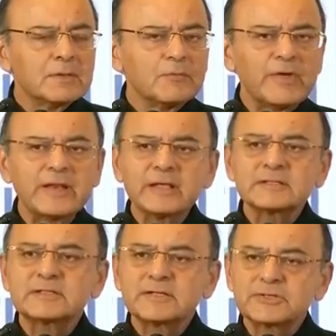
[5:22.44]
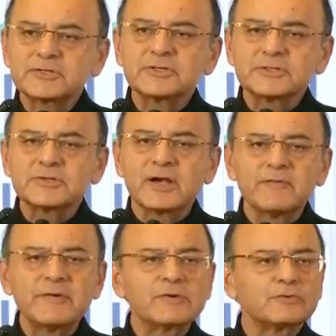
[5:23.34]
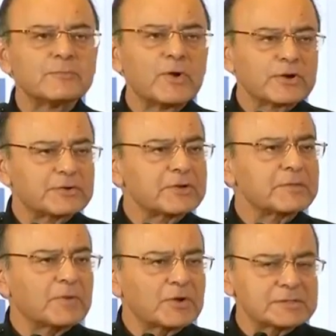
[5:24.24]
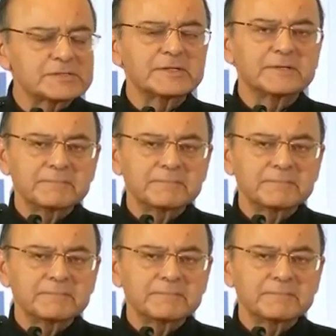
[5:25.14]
various decisions relevant to the monetary policy.